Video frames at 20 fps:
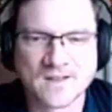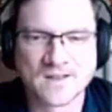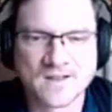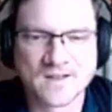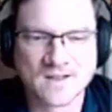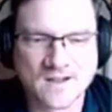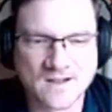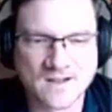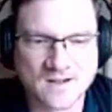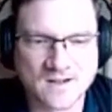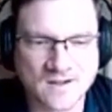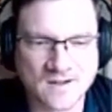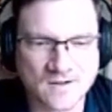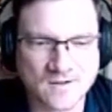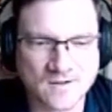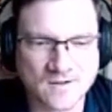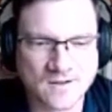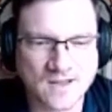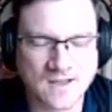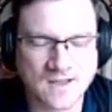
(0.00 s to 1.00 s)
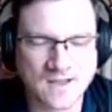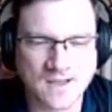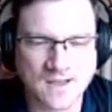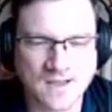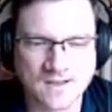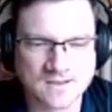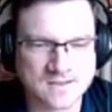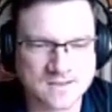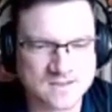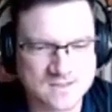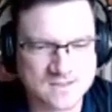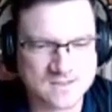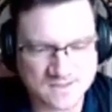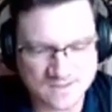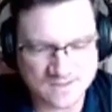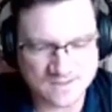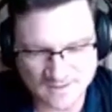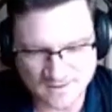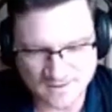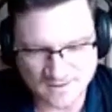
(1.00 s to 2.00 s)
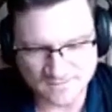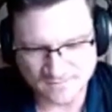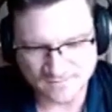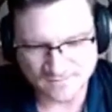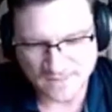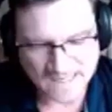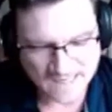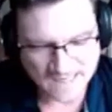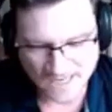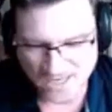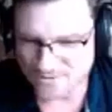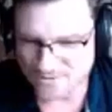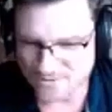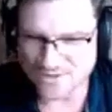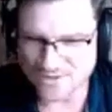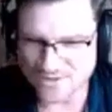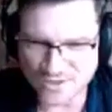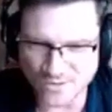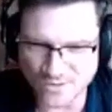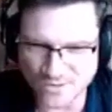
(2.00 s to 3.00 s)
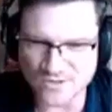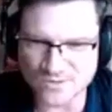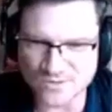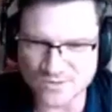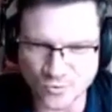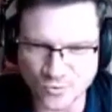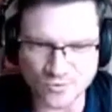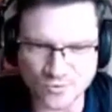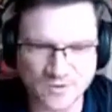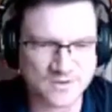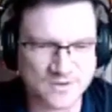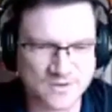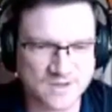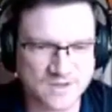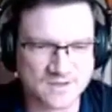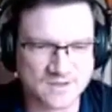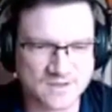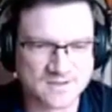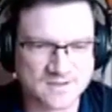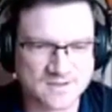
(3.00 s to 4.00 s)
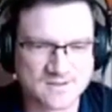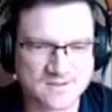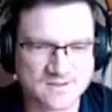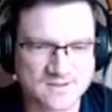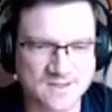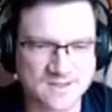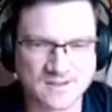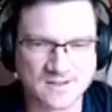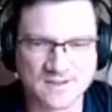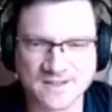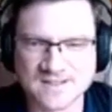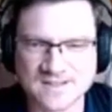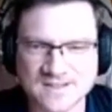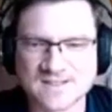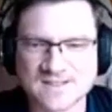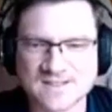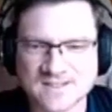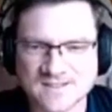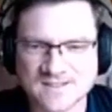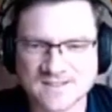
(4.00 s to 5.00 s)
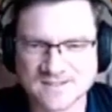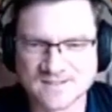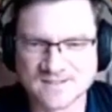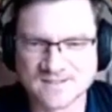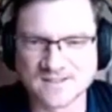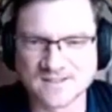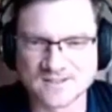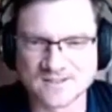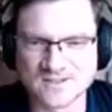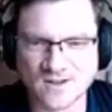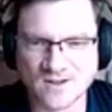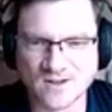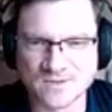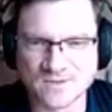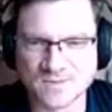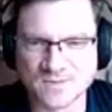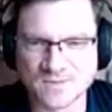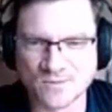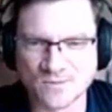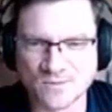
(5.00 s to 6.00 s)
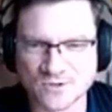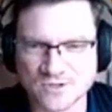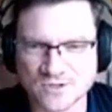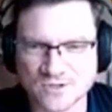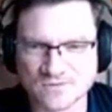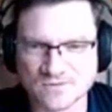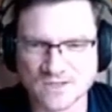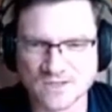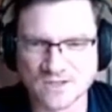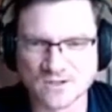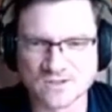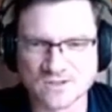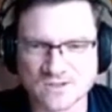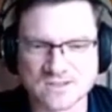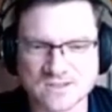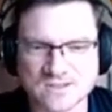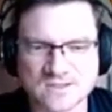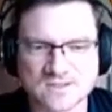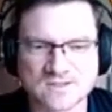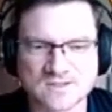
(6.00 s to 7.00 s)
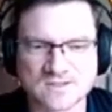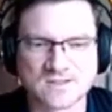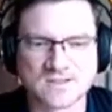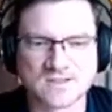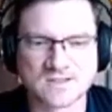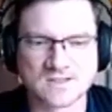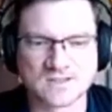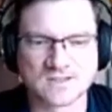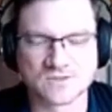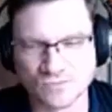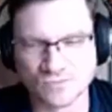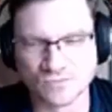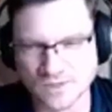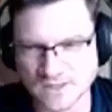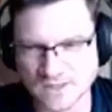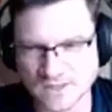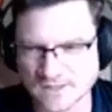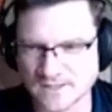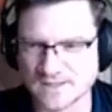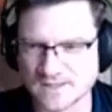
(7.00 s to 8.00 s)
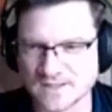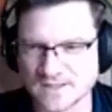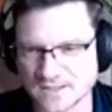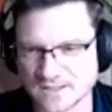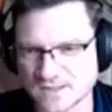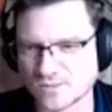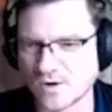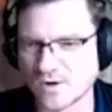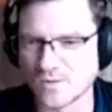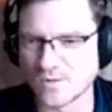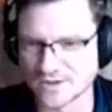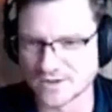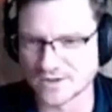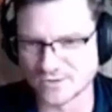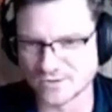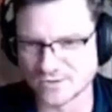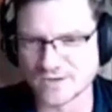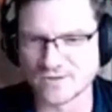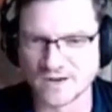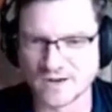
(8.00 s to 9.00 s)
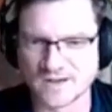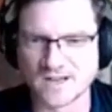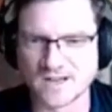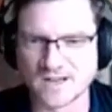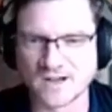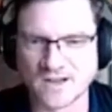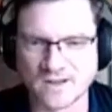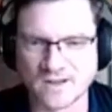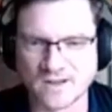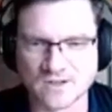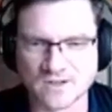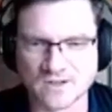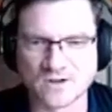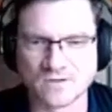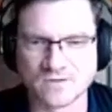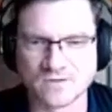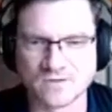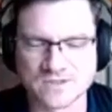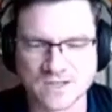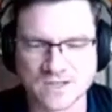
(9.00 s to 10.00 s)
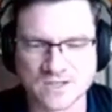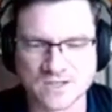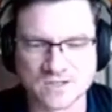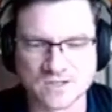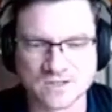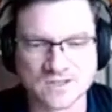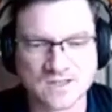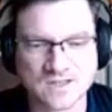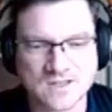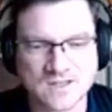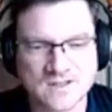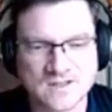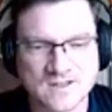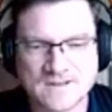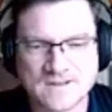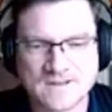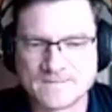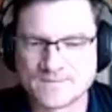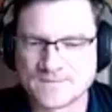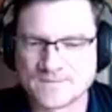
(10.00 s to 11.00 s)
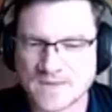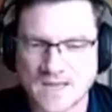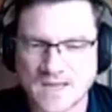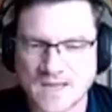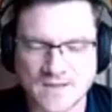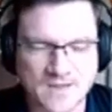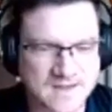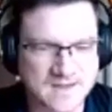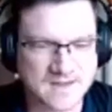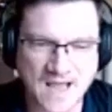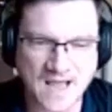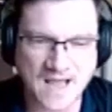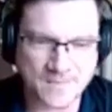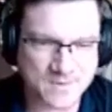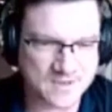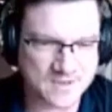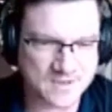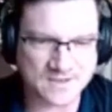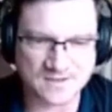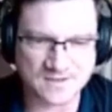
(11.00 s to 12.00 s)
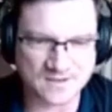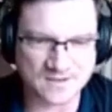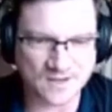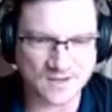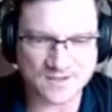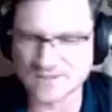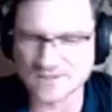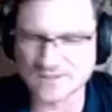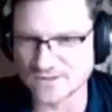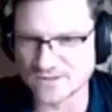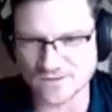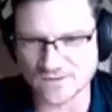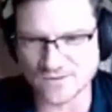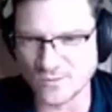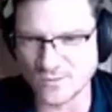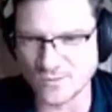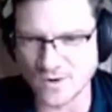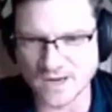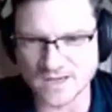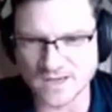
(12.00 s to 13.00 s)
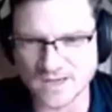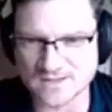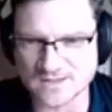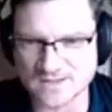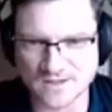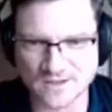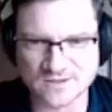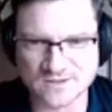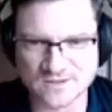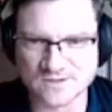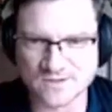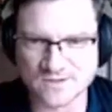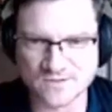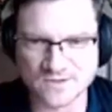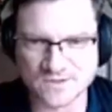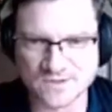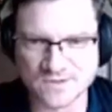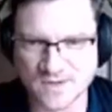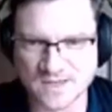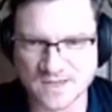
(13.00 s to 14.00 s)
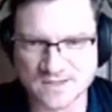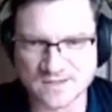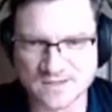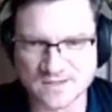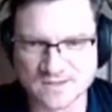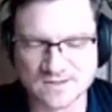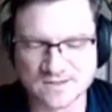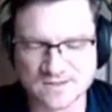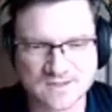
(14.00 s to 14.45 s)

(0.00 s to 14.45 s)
And engagement is so much more than the clicks and the time spent watching videos. It's really what we're doing right now, having a conversation. And that can happen in lots of different ways, in lots of different spaces.